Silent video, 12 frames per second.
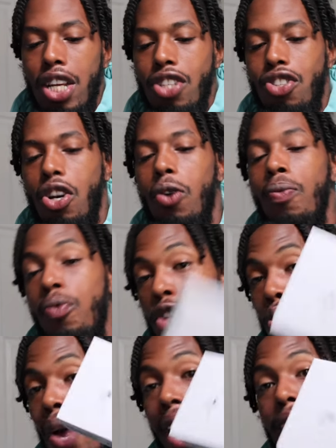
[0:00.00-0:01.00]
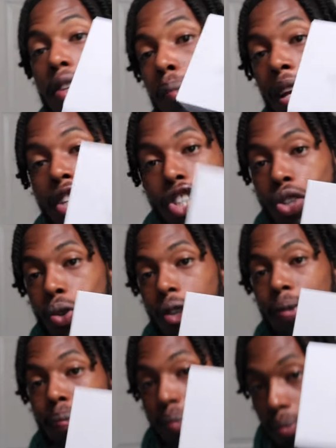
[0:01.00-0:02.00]
So you have to make
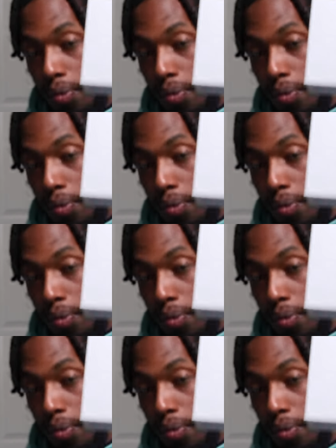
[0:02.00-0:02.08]
sure